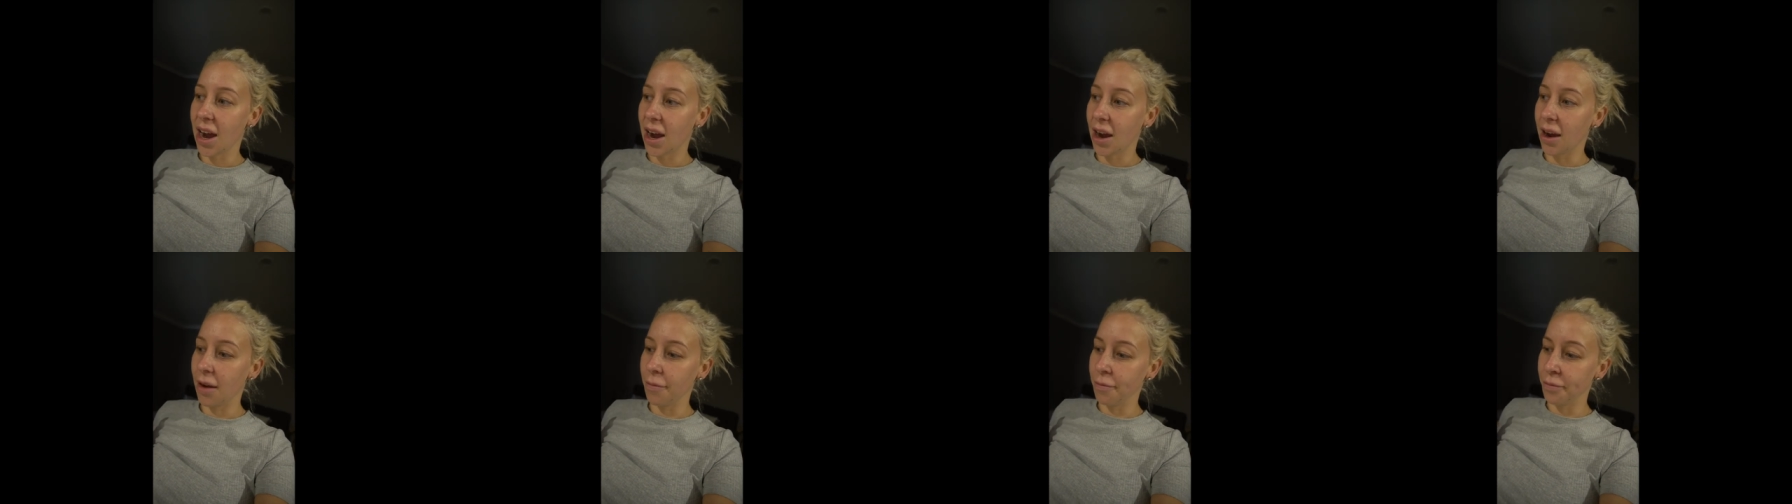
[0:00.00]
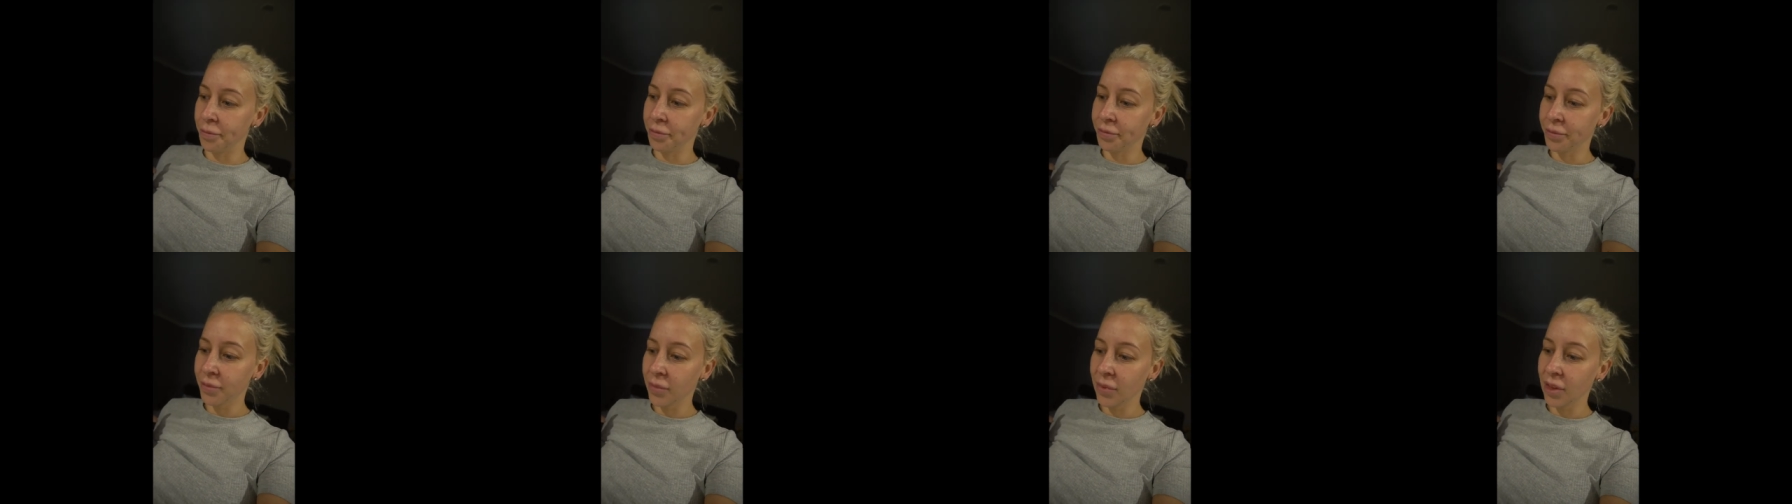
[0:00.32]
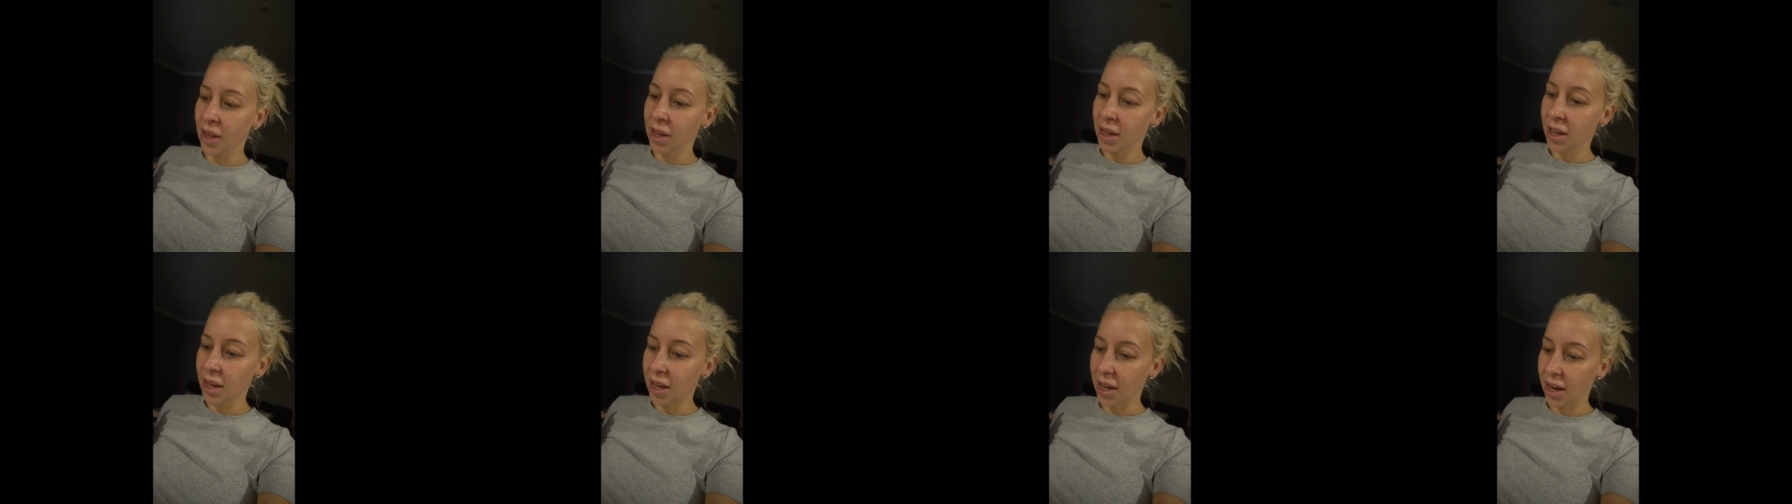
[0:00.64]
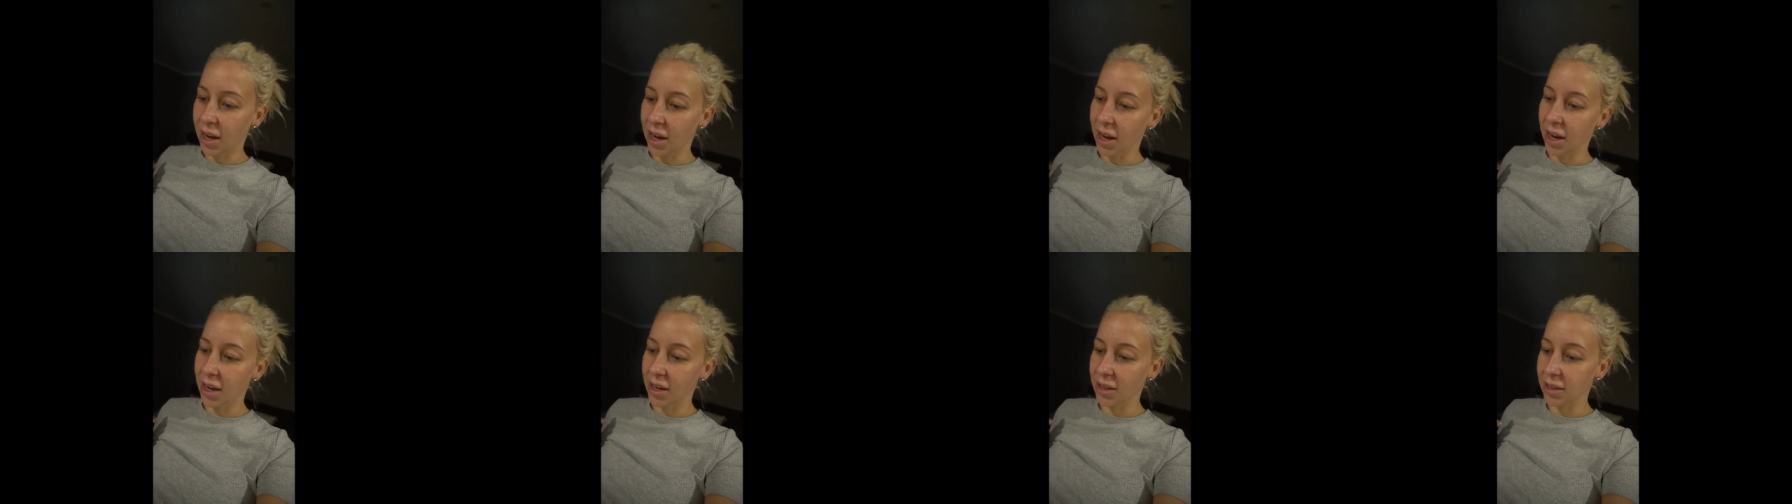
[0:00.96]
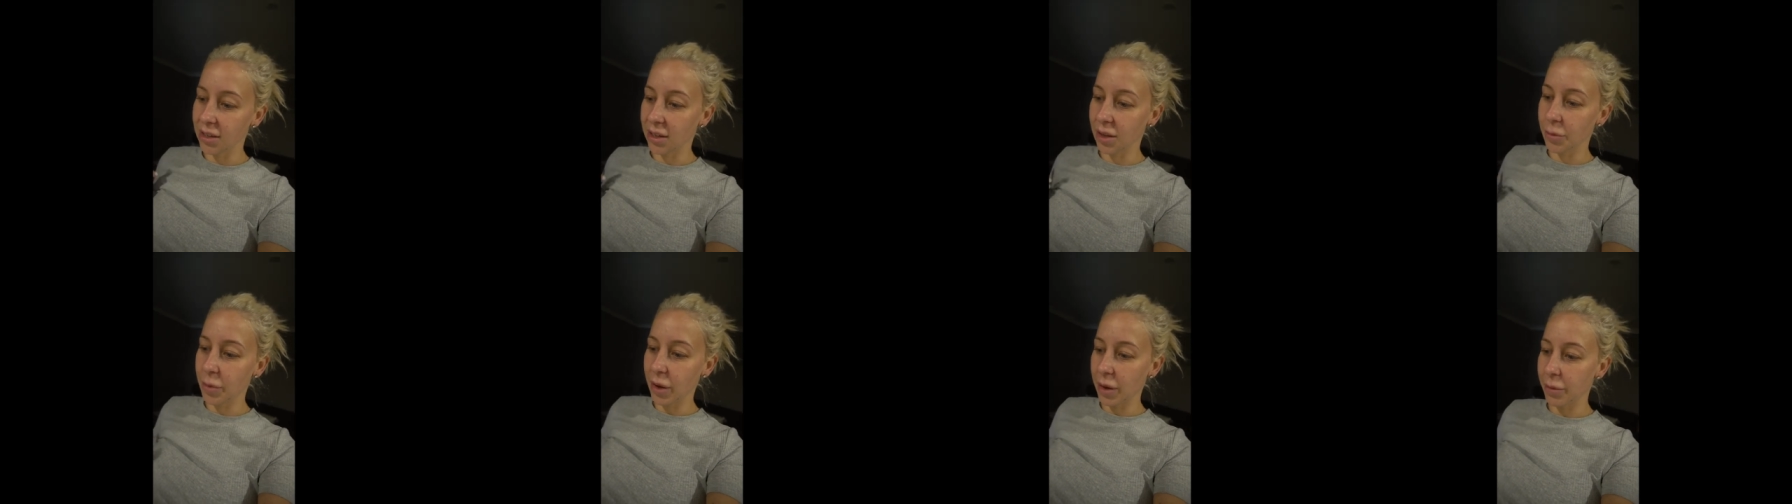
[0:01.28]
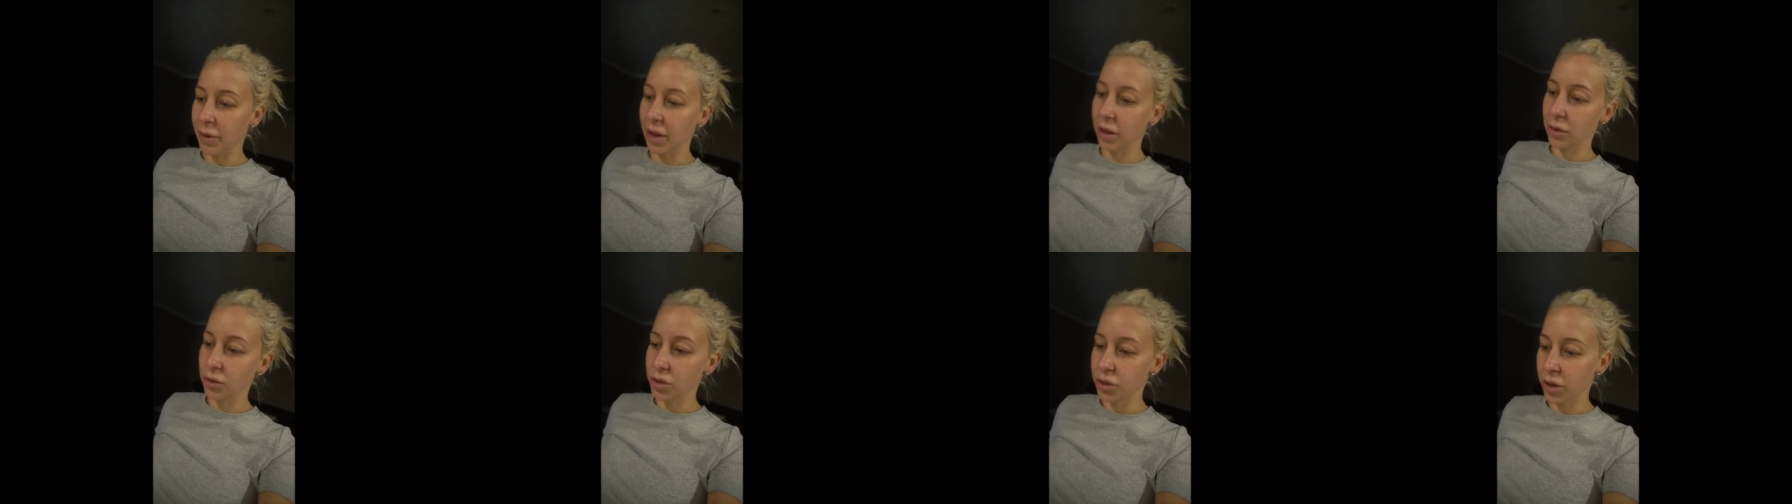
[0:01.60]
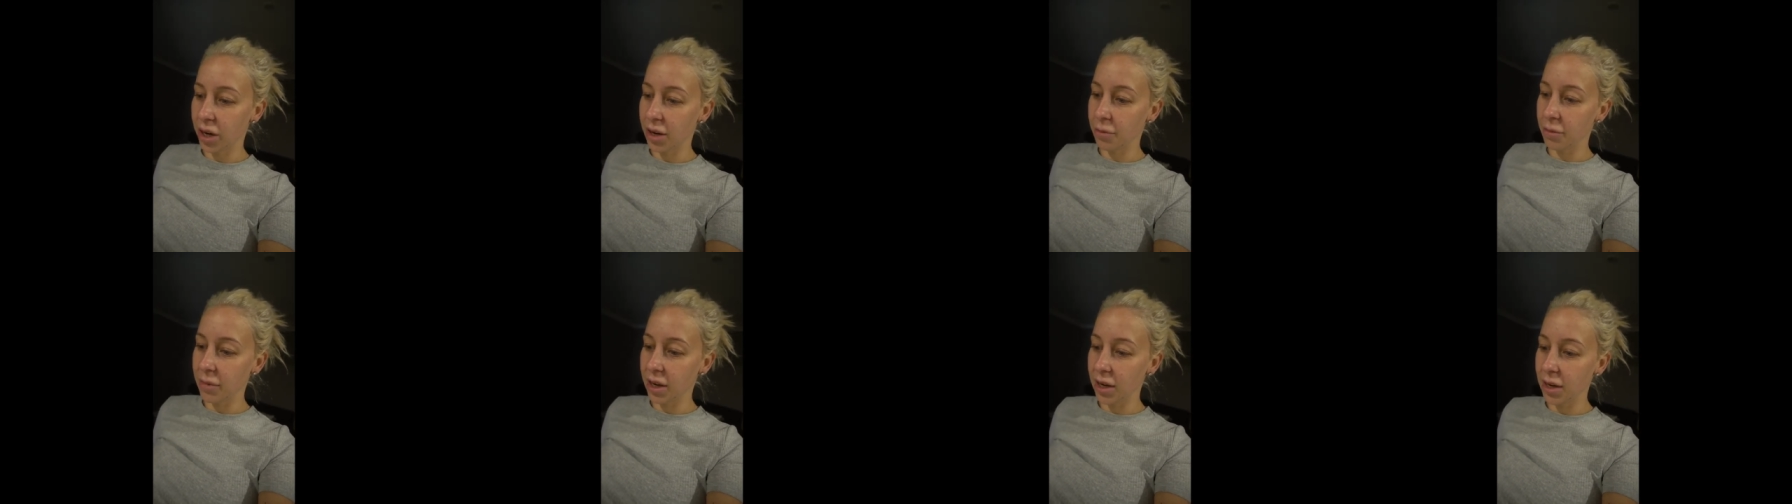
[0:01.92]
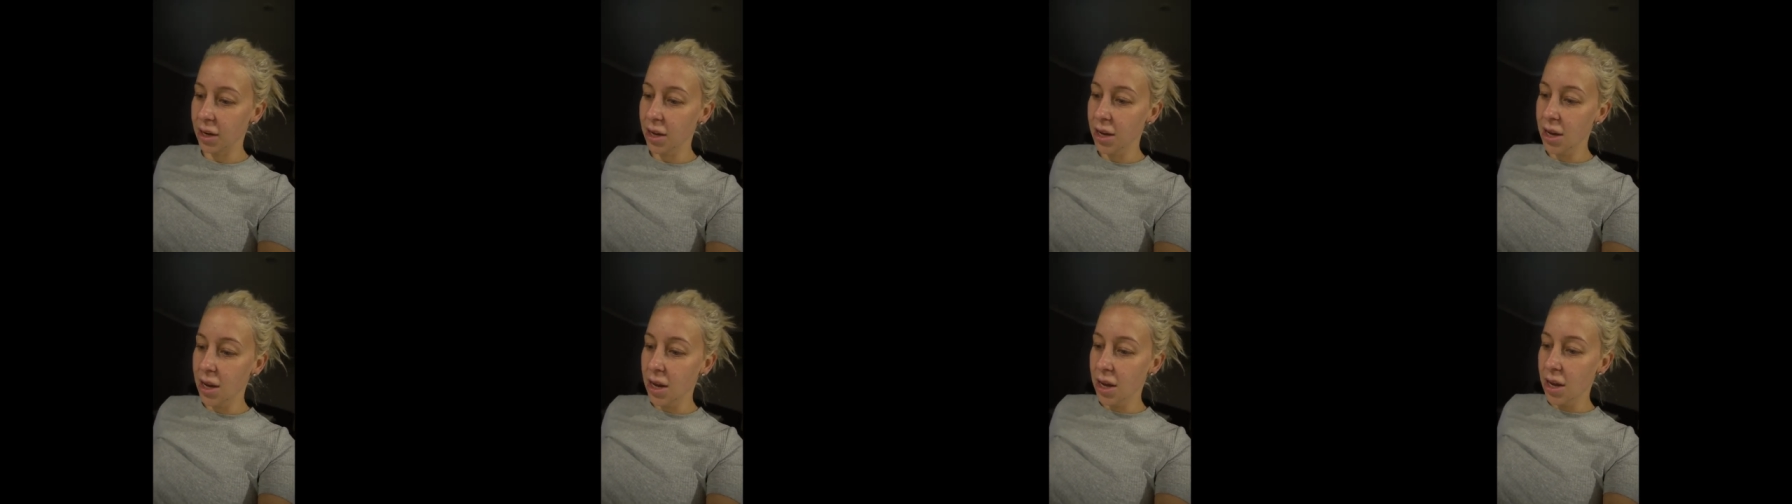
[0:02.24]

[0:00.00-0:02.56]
um, and the BBL treatment.